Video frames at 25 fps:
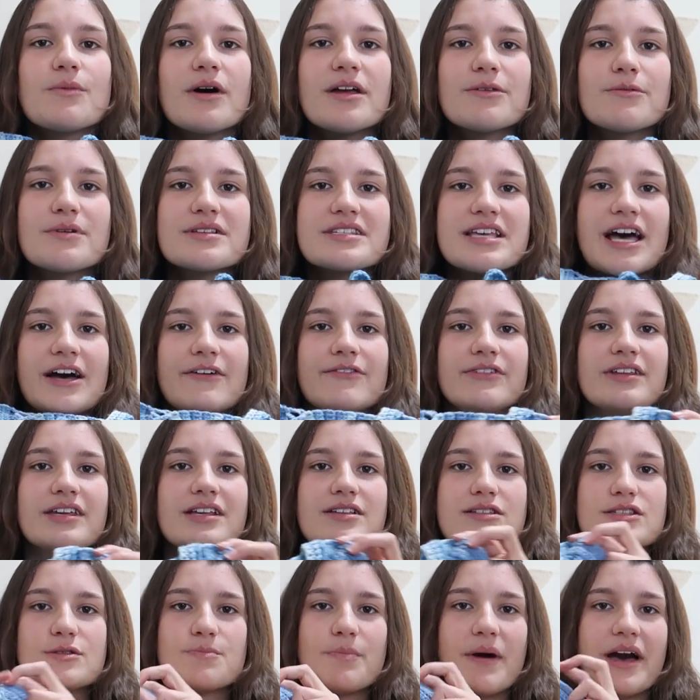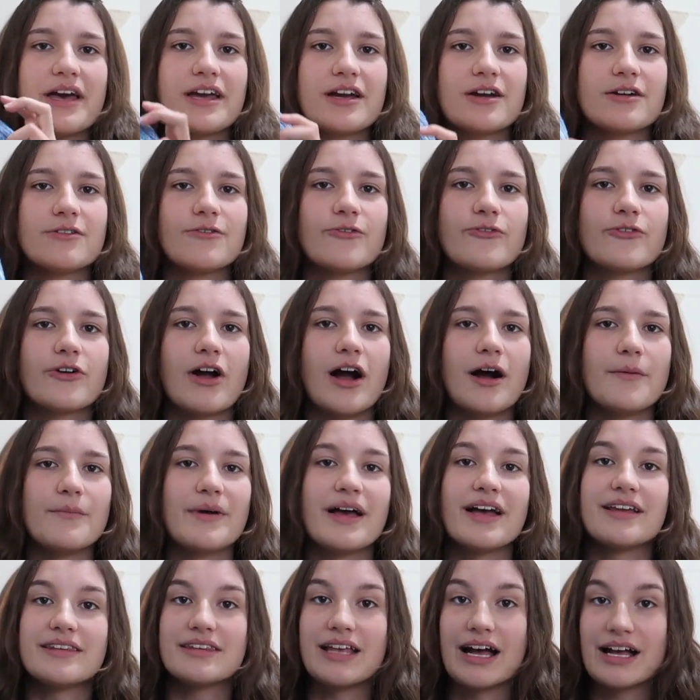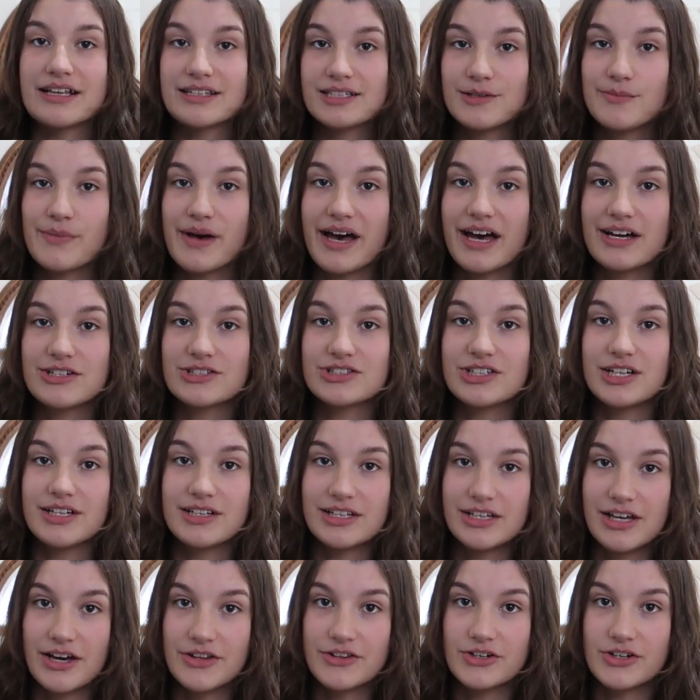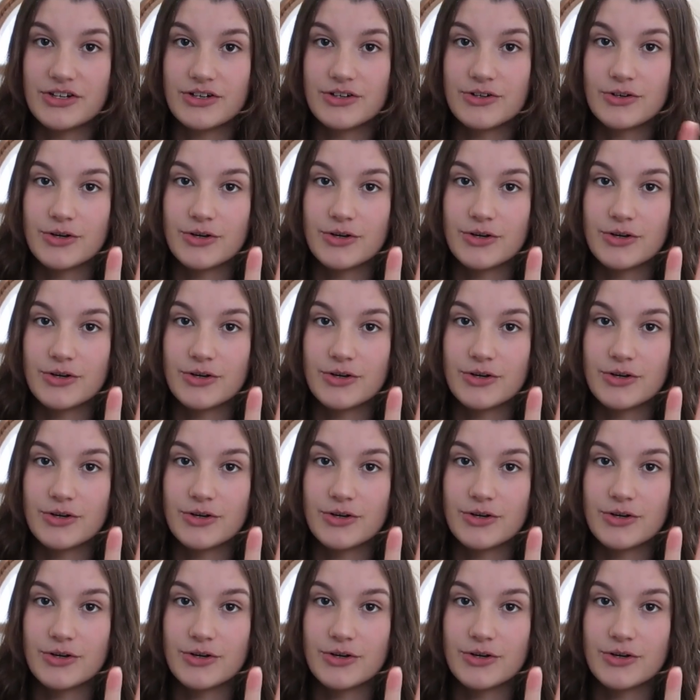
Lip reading: one was heavily inspired from, and not to bash any other